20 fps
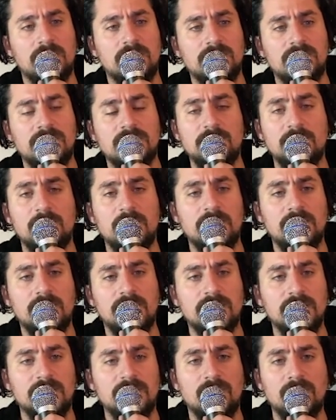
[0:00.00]
deep learning
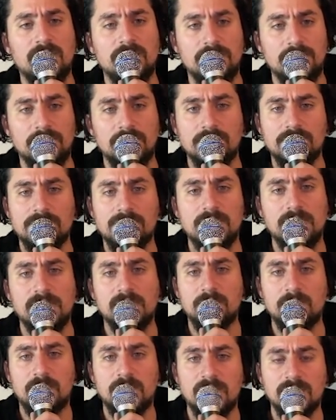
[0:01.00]
in audio signal
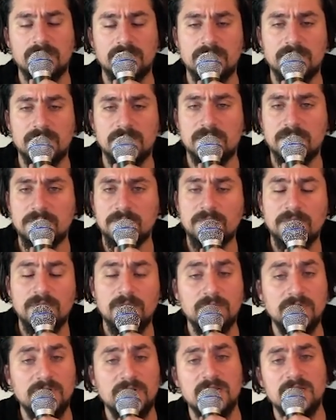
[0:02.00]
processing,
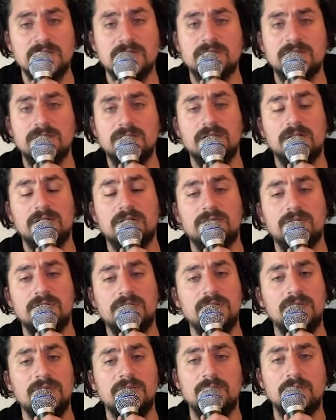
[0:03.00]
which has
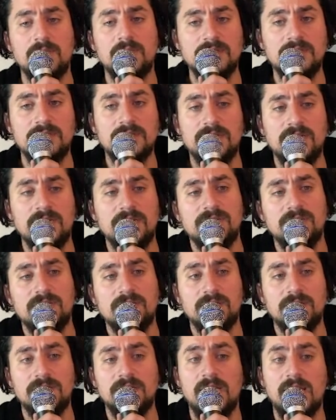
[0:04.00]
received much attention
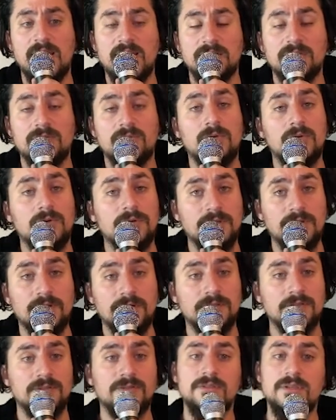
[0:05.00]
in the last 4
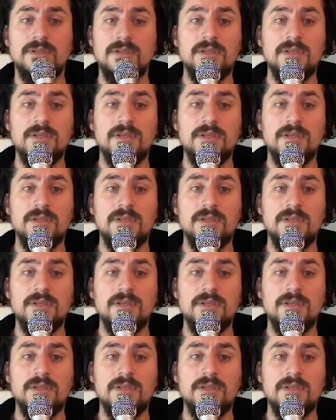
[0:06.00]
years.